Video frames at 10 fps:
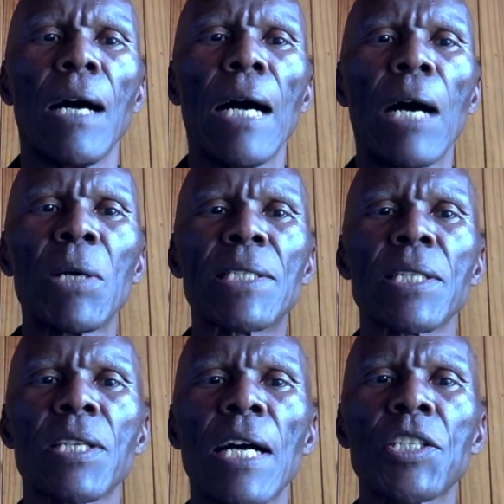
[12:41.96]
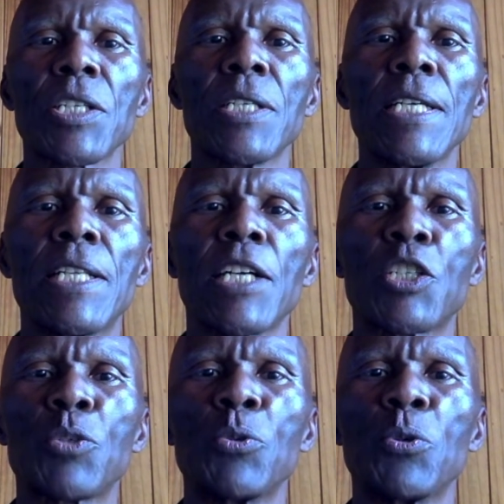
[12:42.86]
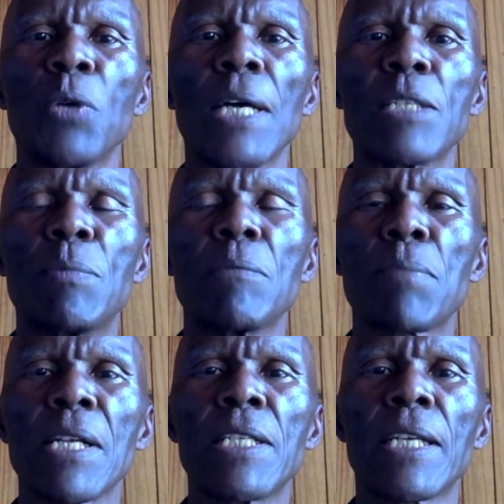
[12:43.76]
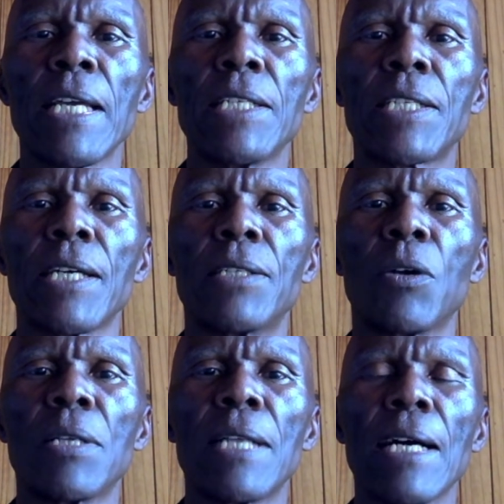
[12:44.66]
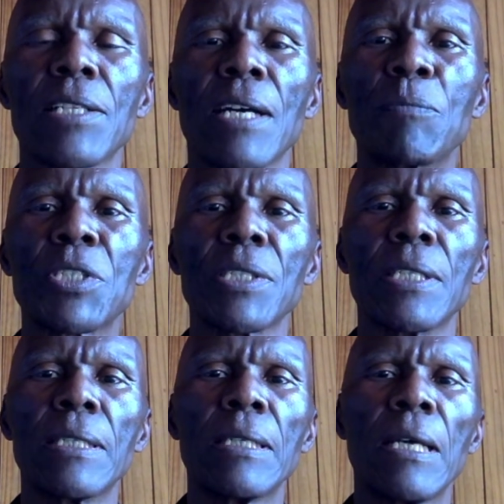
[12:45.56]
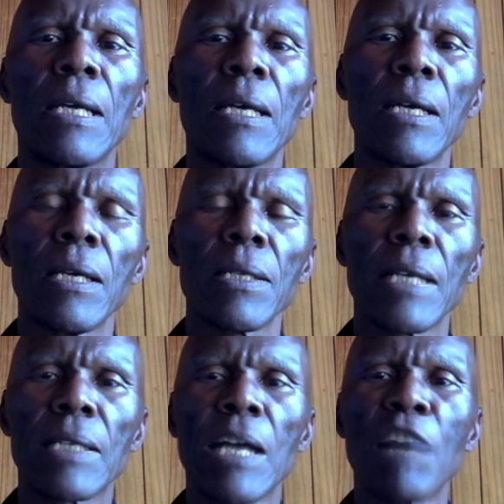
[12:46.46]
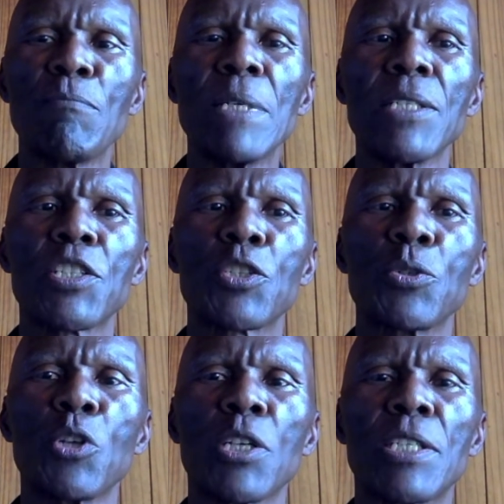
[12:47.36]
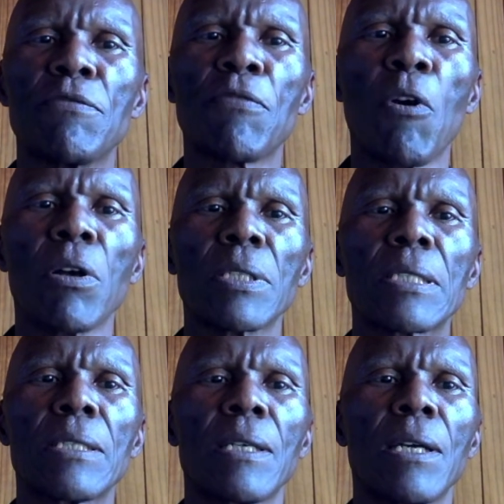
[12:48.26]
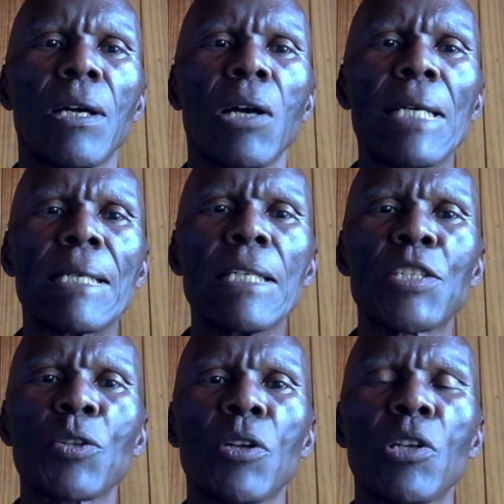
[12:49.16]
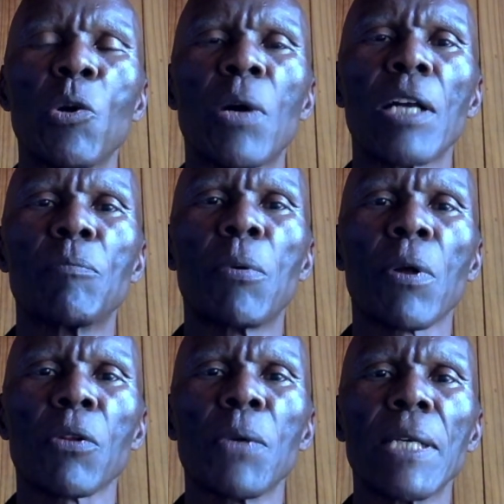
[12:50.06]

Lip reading: Our discussion hitherto has been predicated on the assumption that governments do not default, at least on local borrowing.